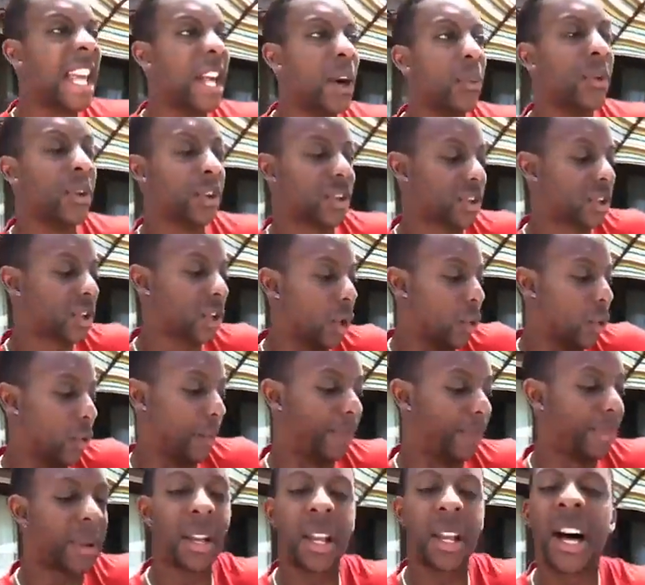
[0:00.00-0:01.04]
It was so
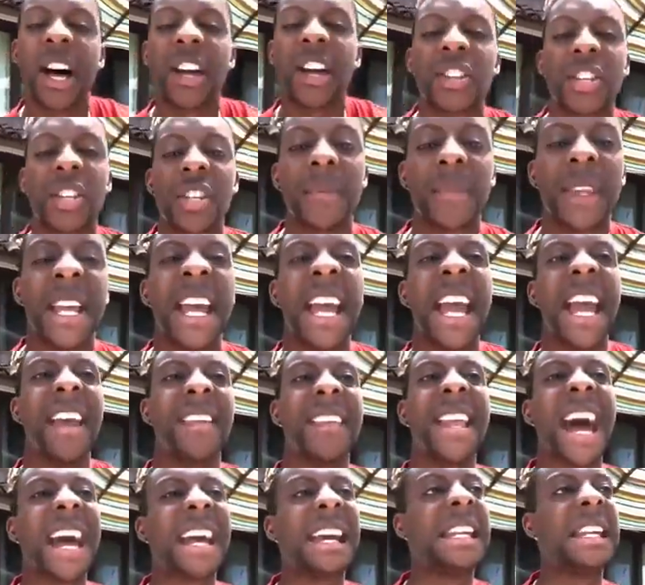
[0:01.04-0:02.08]
plush.
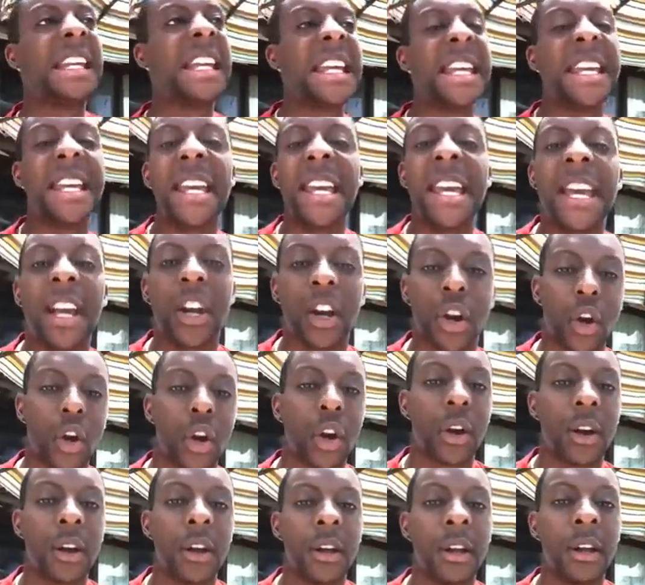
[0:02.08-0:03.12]
And I can
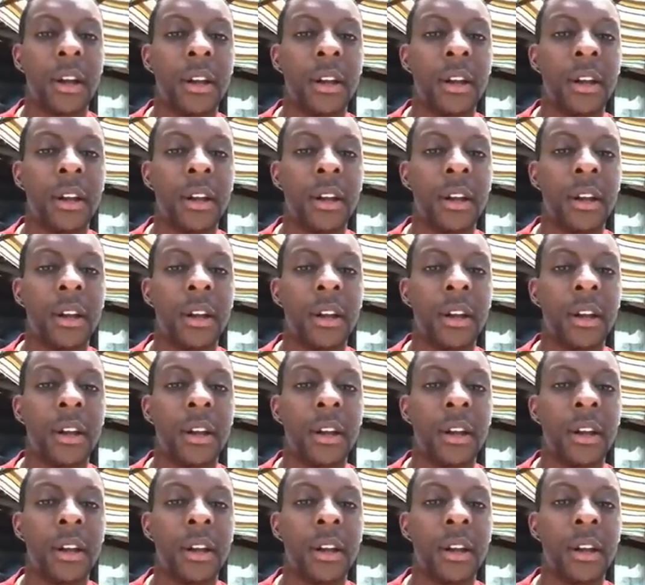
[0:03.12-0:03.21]
hear